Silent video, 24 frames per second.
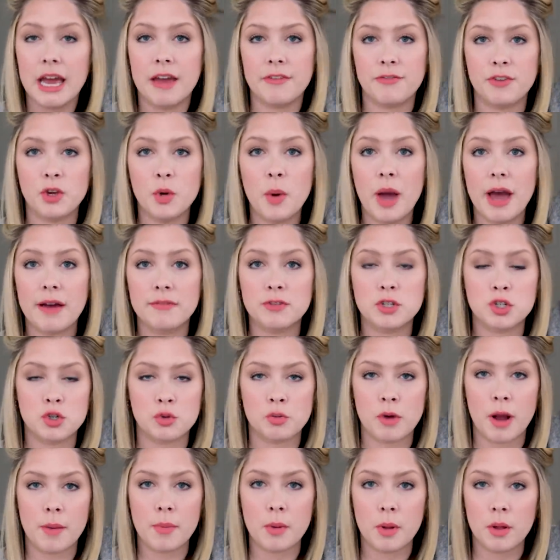if you have
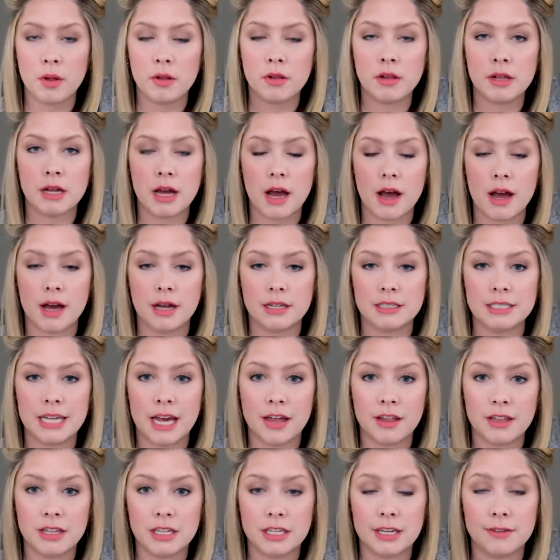trouble uh,
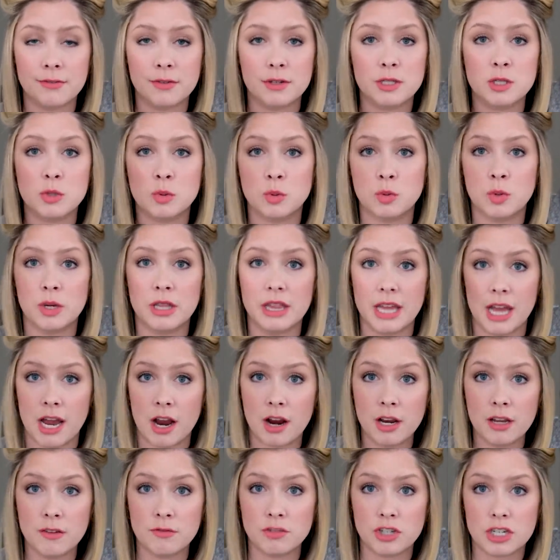telling the difference between the
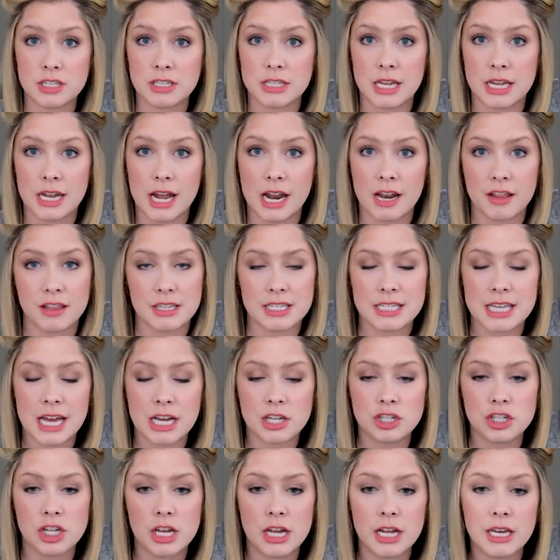hair you've just let out of the
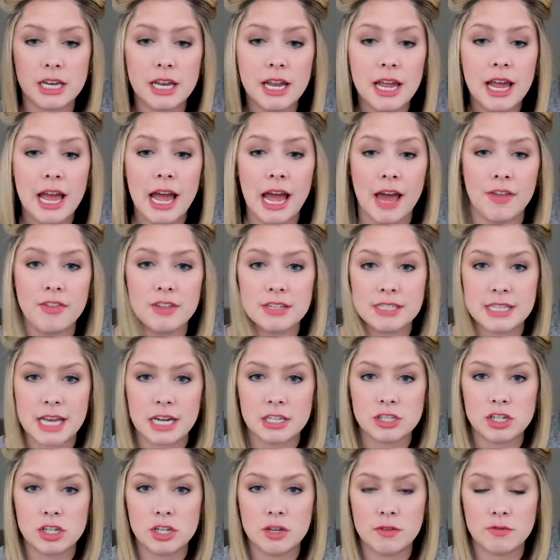section and the
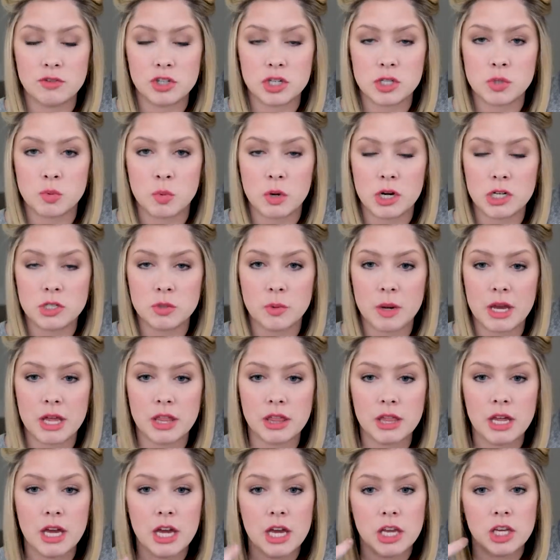section you've just worked
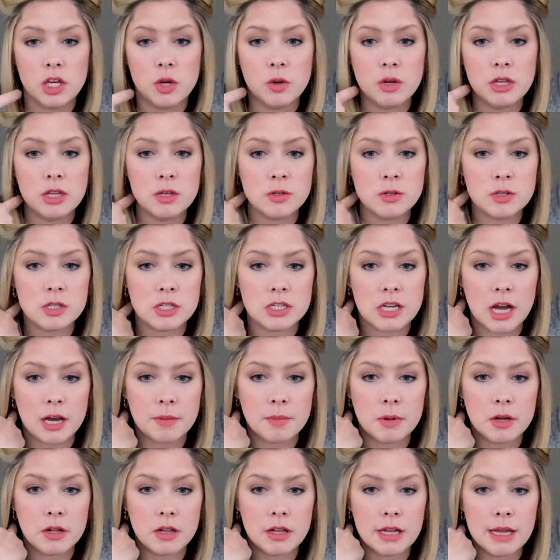with, you can use a
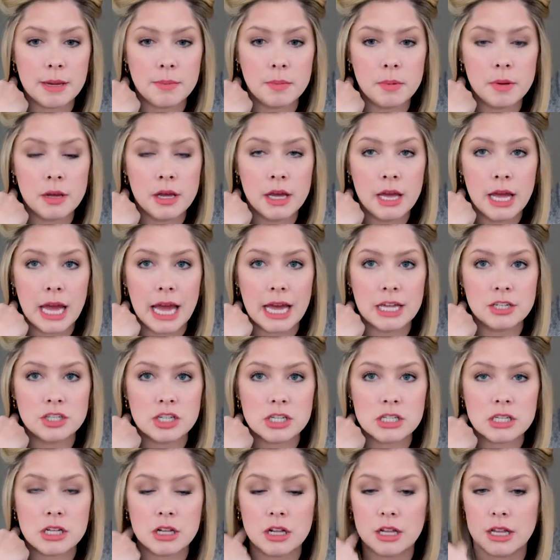duckbill clip and
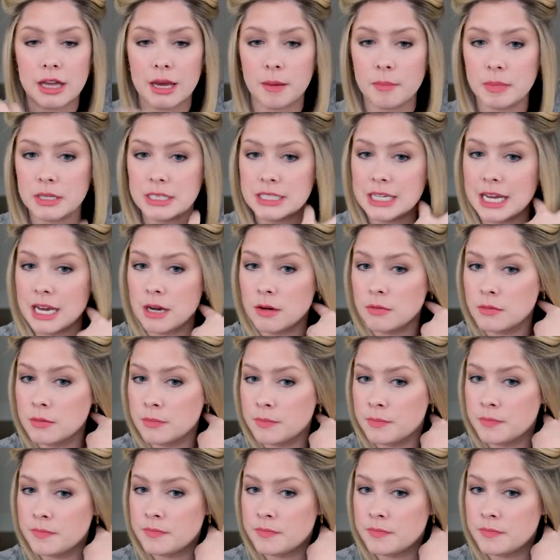just clamp it down.